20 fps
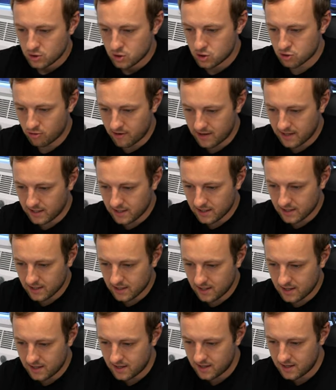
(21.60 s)

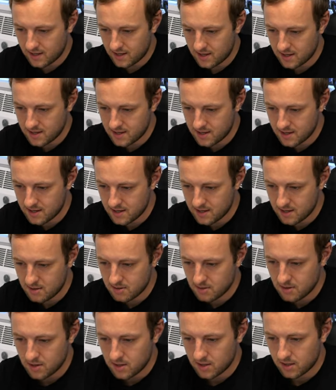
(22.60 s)
Training,
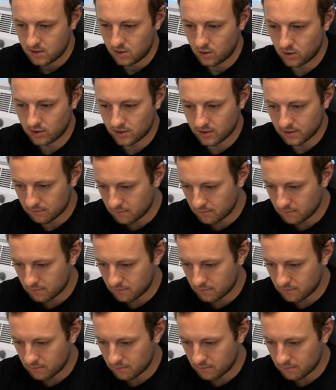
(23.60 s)
looking